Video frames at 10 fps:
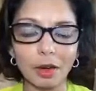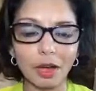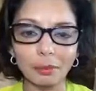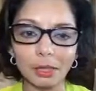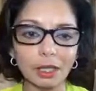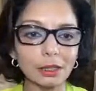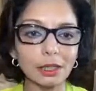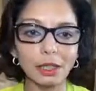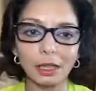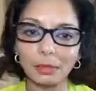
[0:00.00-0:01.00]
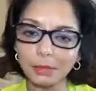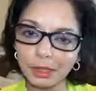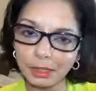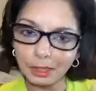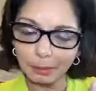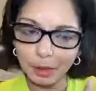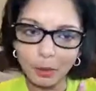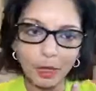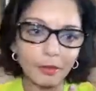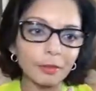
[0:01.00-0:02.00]
I'm like saying, I'm stepping
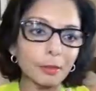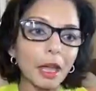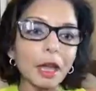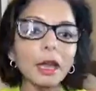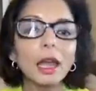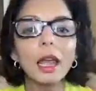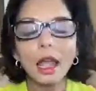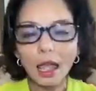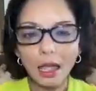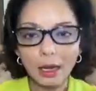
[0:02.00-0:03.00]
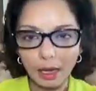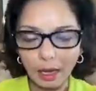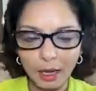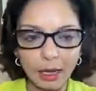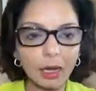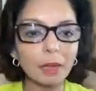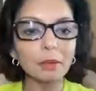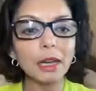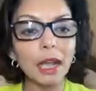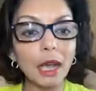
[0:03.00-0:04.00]
away from that. And I
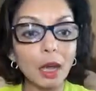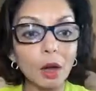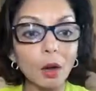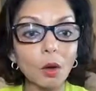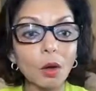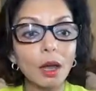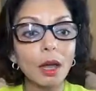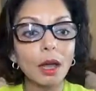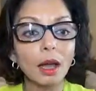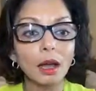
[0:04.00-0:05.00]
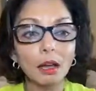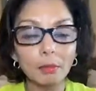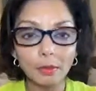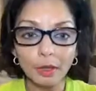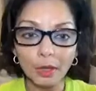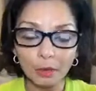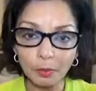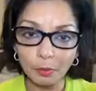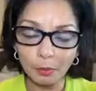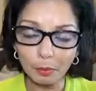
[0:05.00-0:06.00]
am now, like
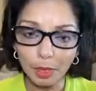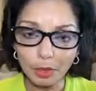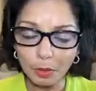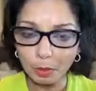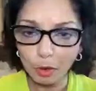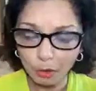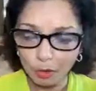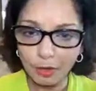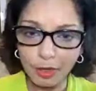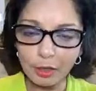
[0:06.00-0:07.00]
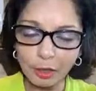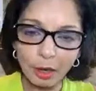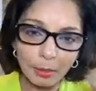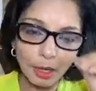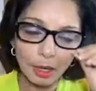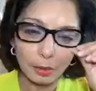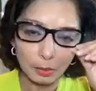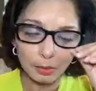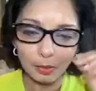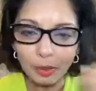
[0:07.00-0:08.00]
my new friend Dominic
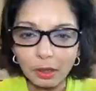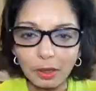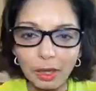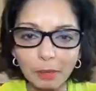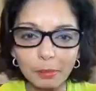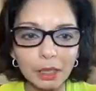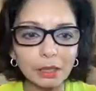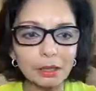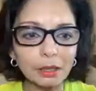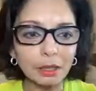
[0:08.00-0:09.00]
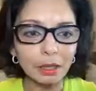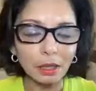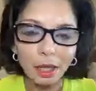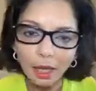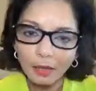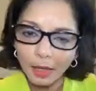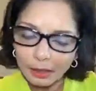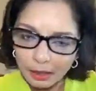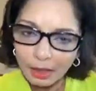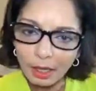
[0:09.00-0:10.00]
really helped me to see
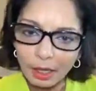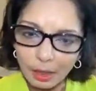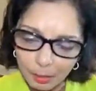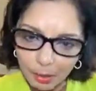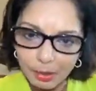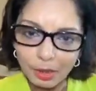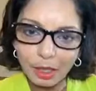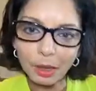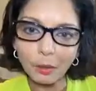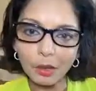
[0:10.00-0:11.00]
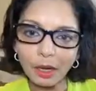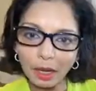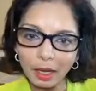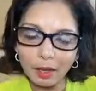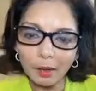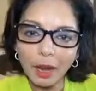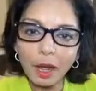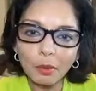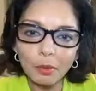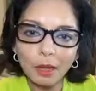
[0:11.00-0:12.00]
that's the kind of person I want to hang
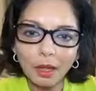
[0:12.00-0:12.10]
around.